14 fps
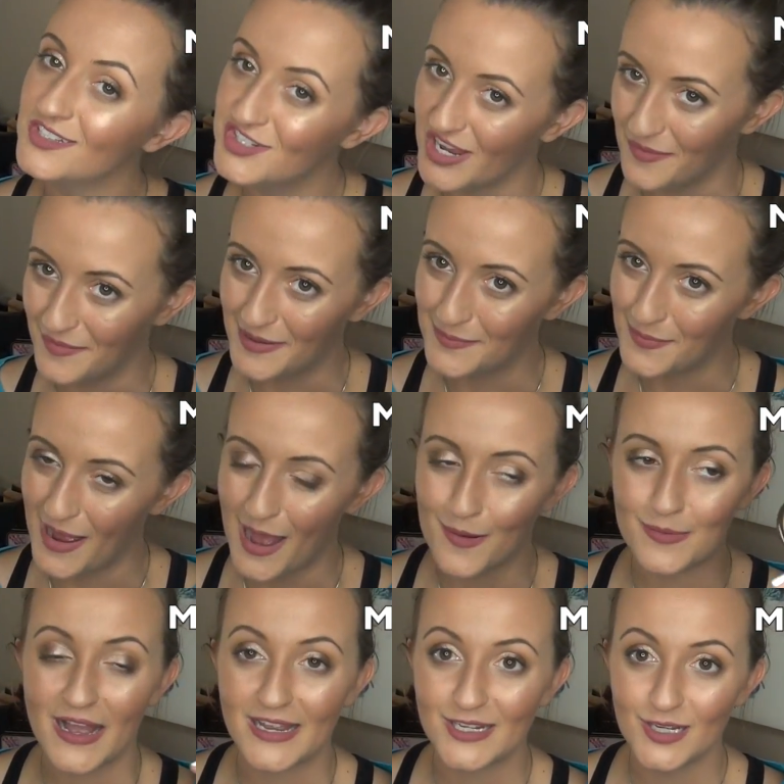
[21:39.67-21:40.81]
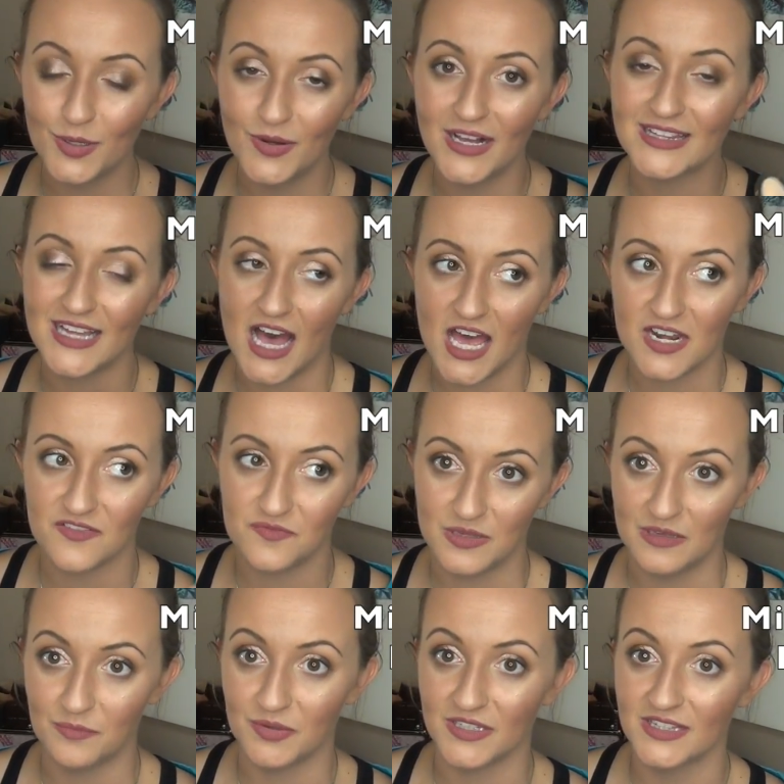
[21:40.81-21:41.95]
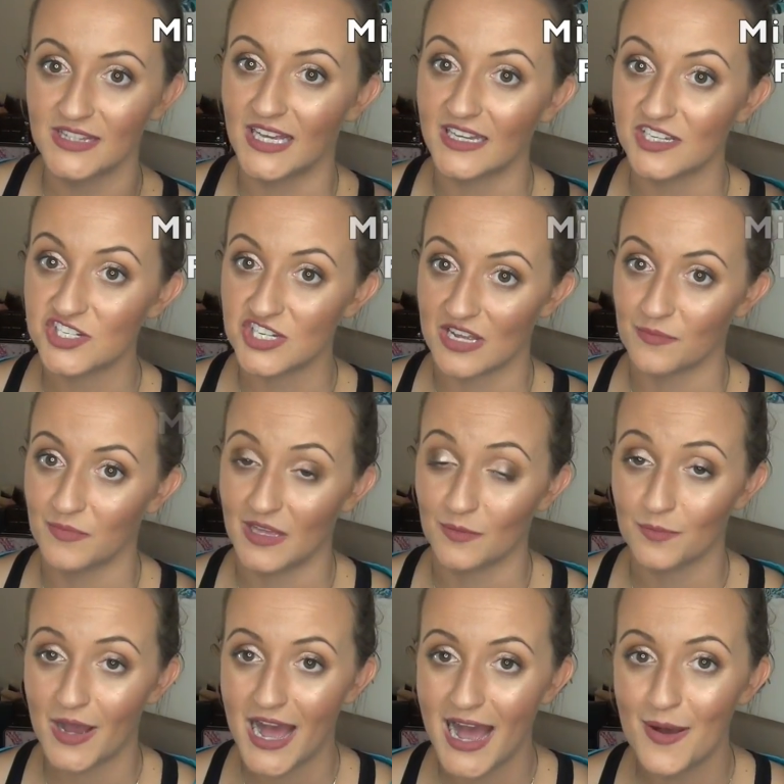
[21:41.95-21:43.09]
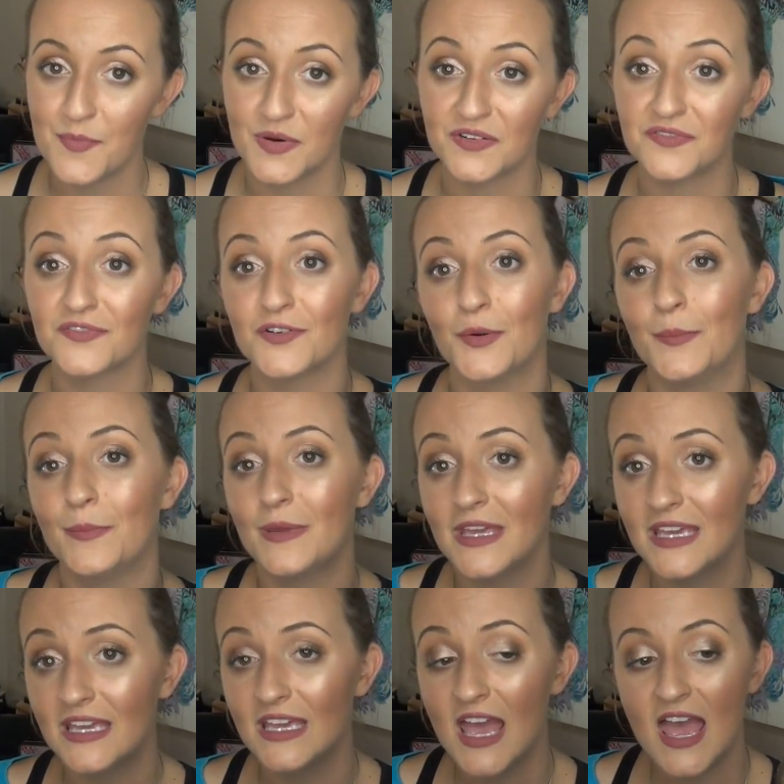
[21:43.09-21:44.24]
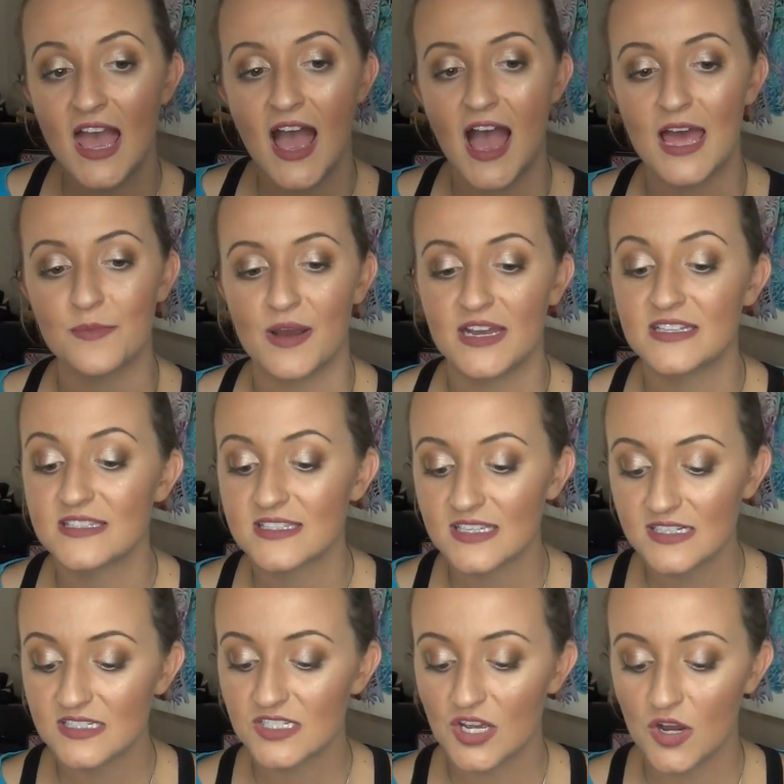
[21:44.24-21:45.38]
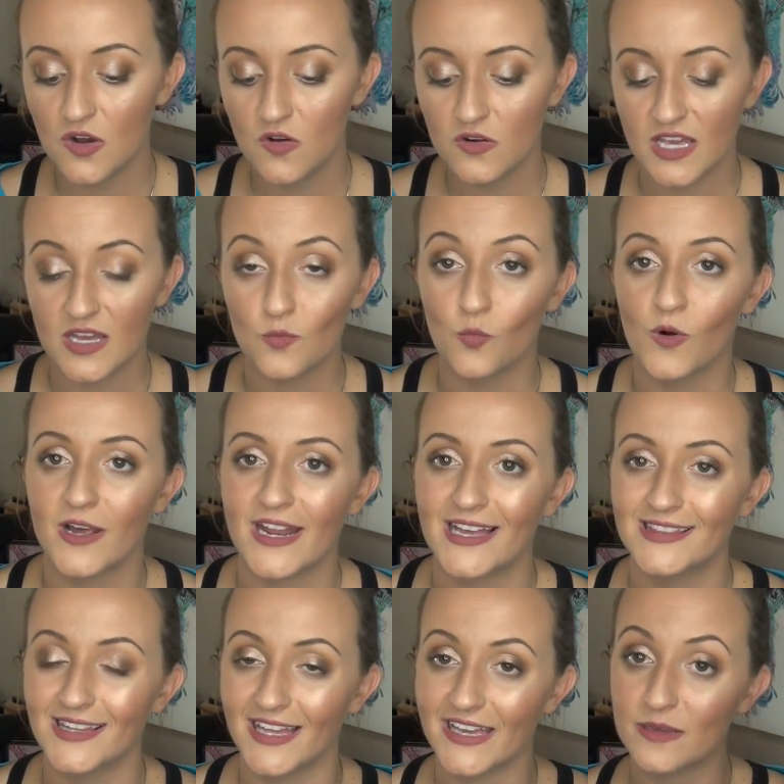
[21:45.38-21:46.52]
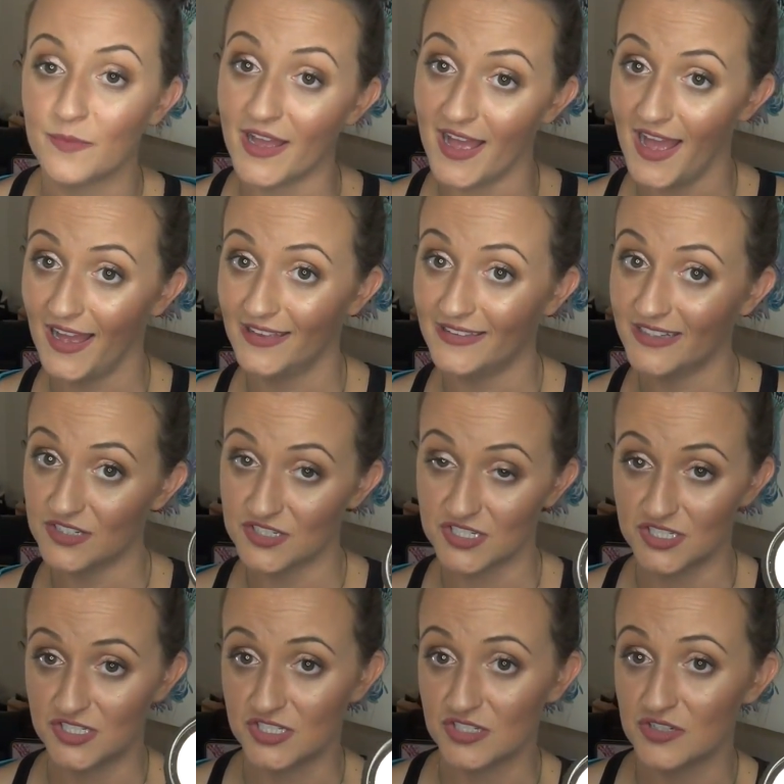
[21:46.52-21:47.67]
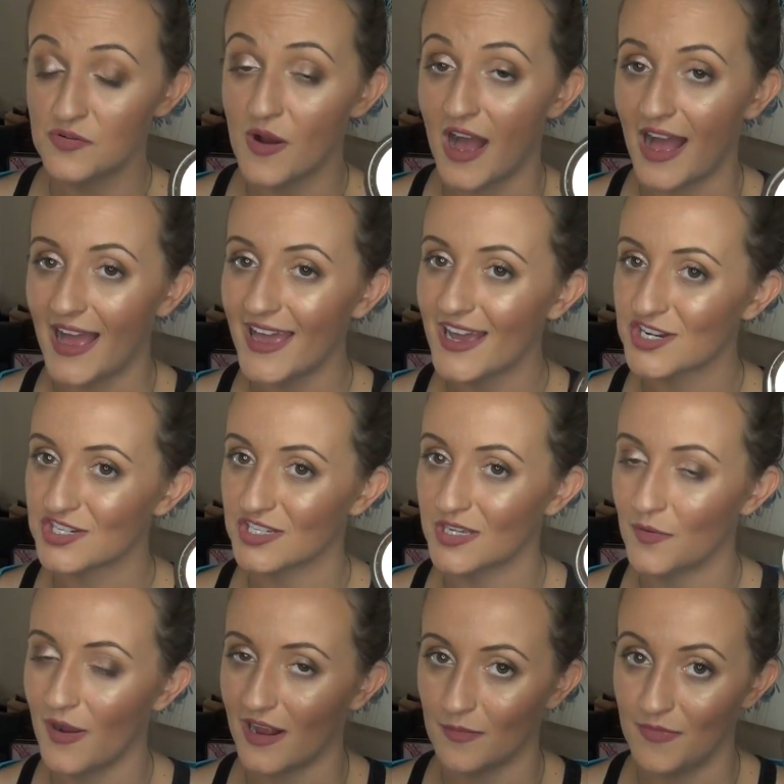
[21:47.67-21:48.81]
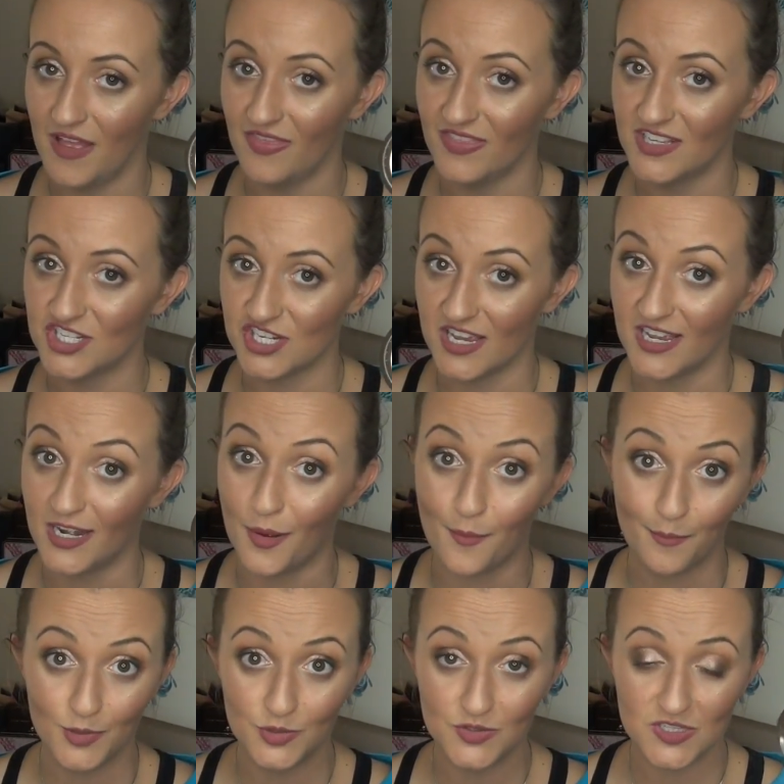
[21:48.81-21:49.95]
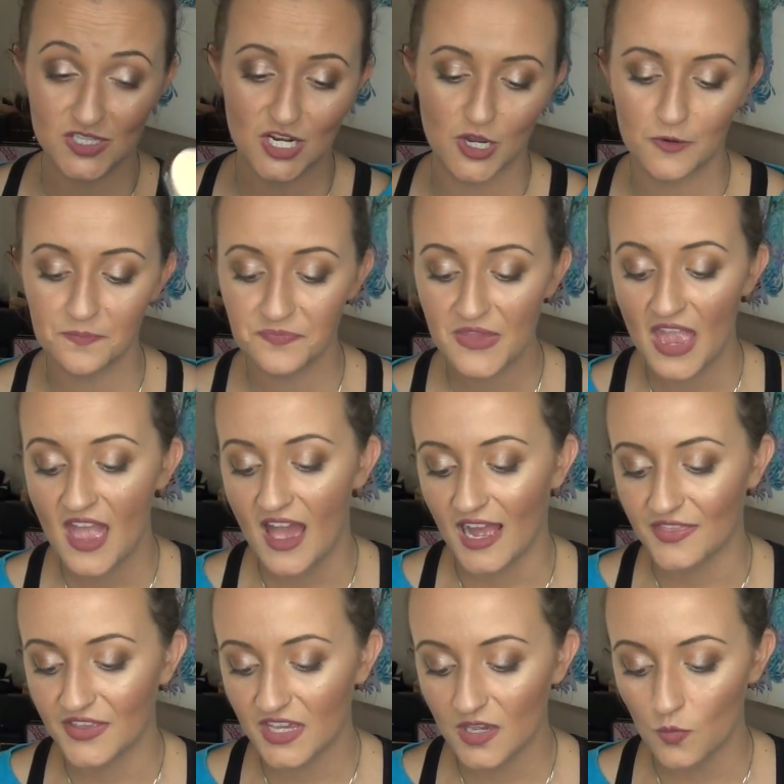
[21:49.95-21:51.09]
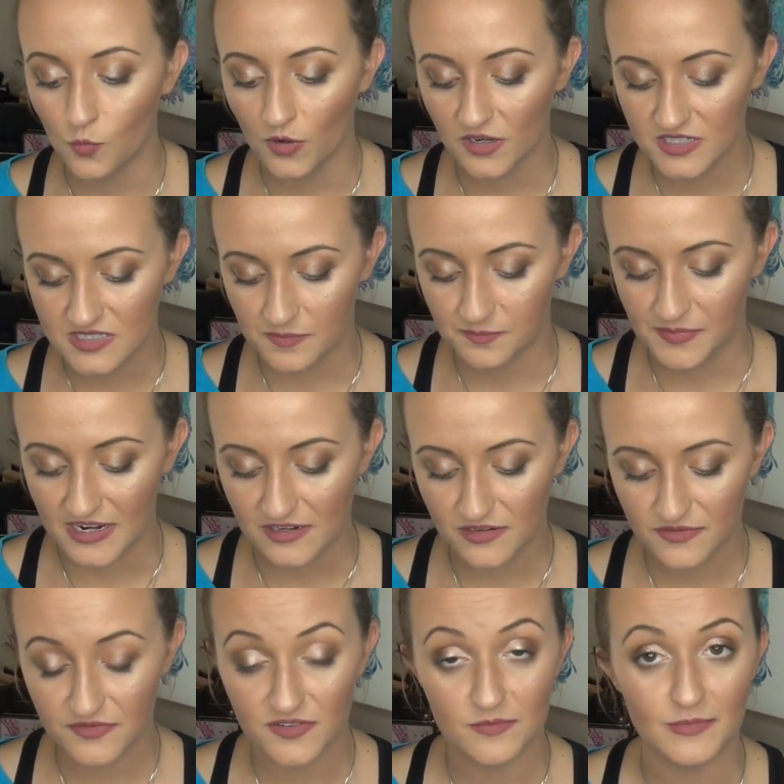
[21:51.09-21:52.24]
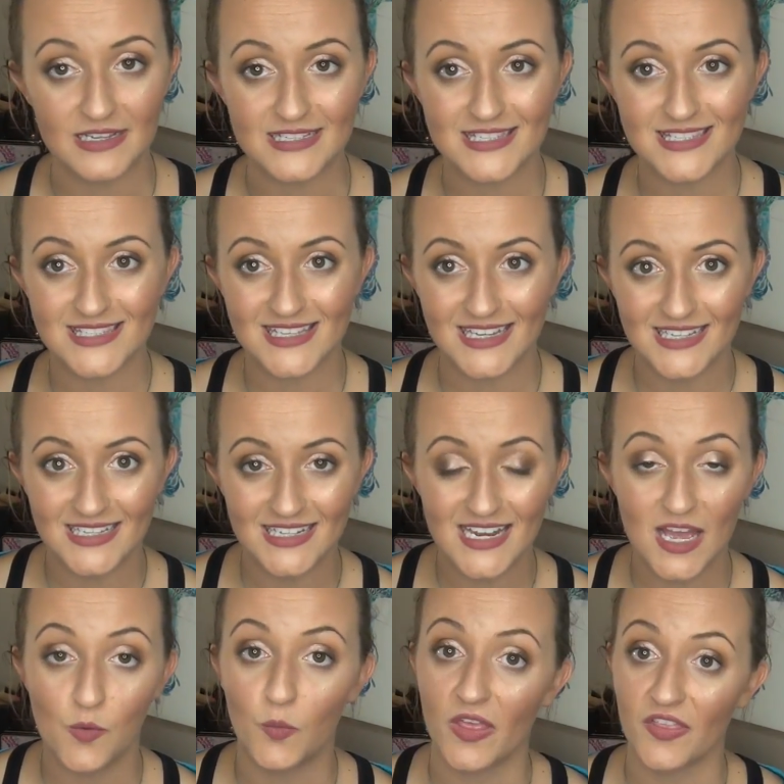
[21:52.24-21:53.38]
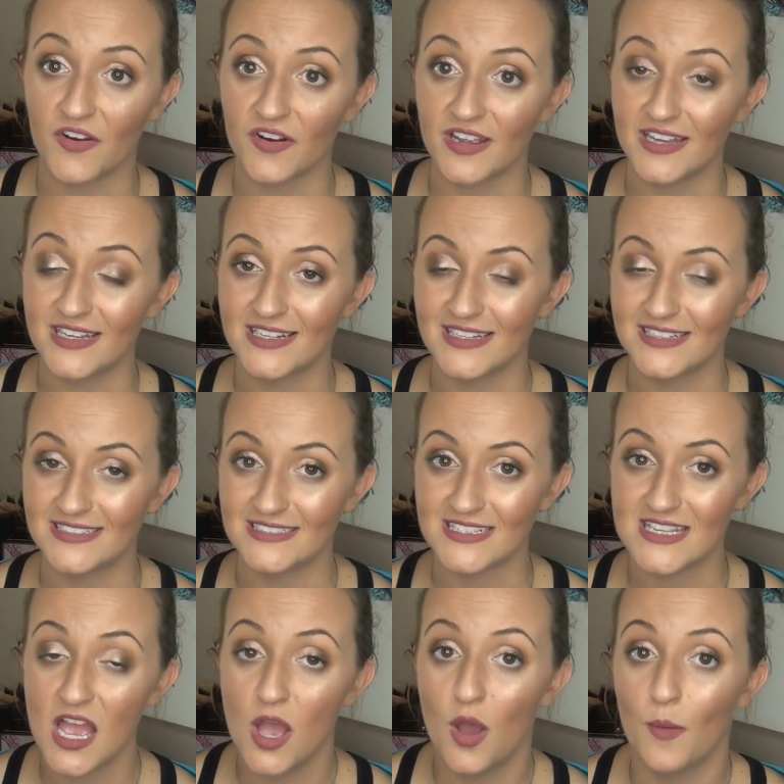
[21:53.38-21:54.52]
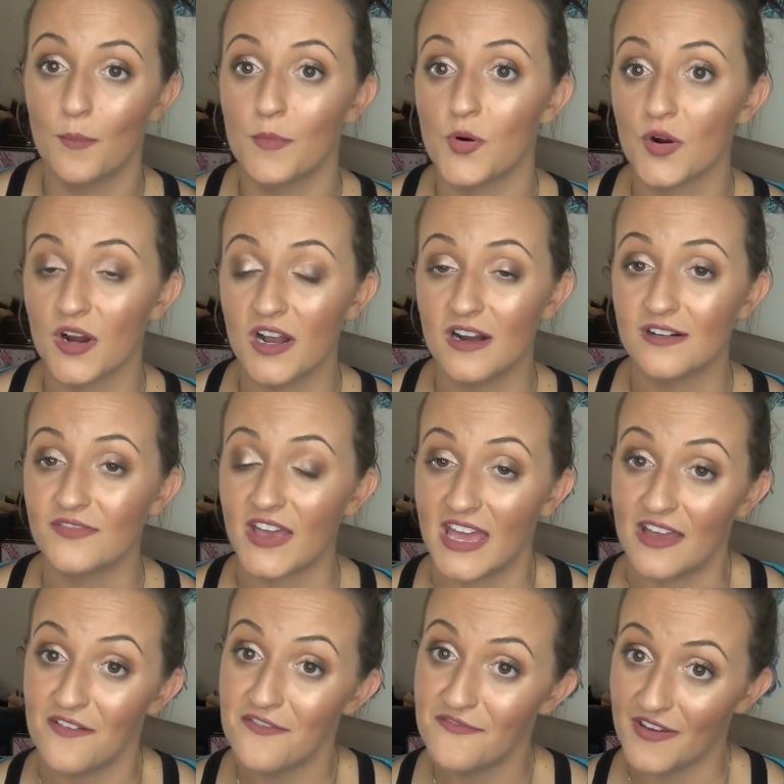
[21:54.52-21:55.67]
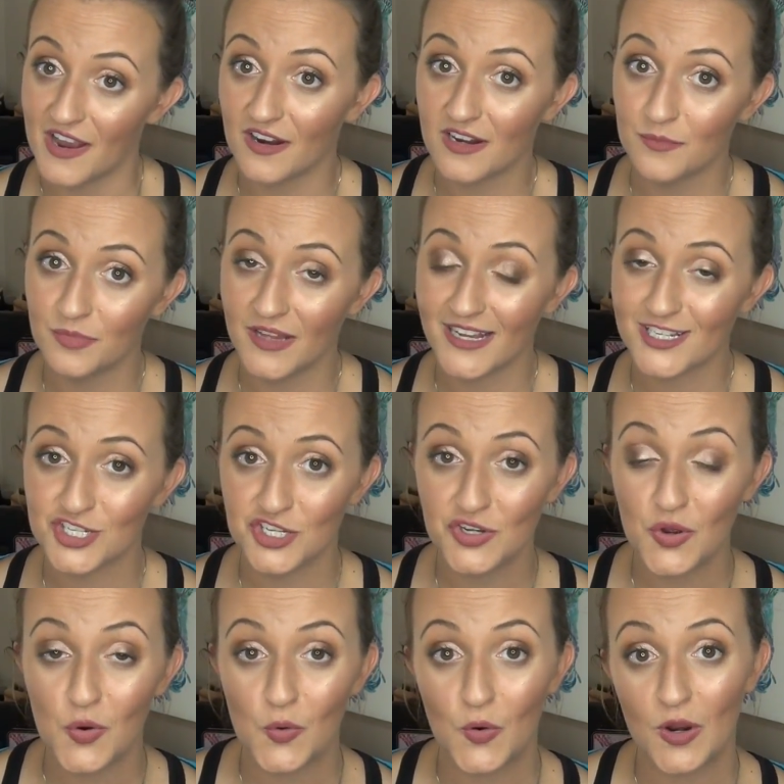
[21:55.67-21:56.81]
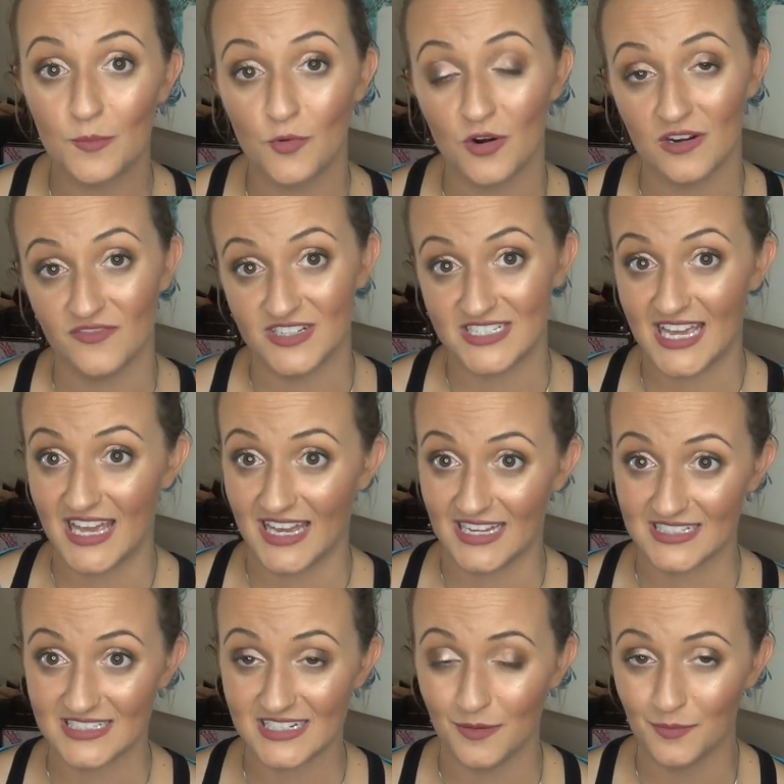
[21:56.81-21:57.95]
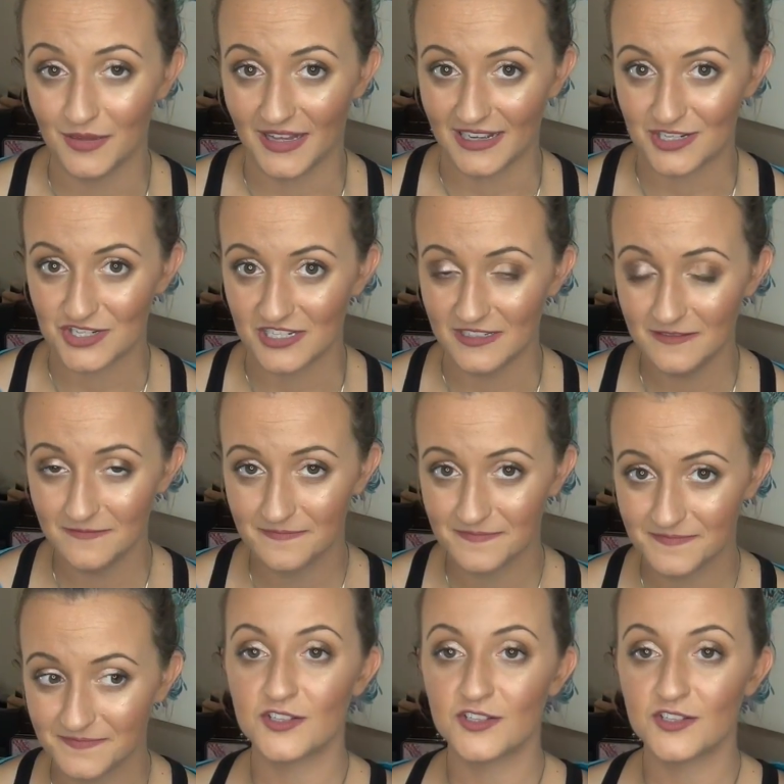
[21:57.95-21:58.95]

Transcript: champagne pop. I know a lot of people like champagne pop, but for me and my skin tone and what I like my highlighter to do, I actually recommend the shade Moonstone. I think it works better for my skin, whether it is more of a fair complexion or more of a tanned complexion.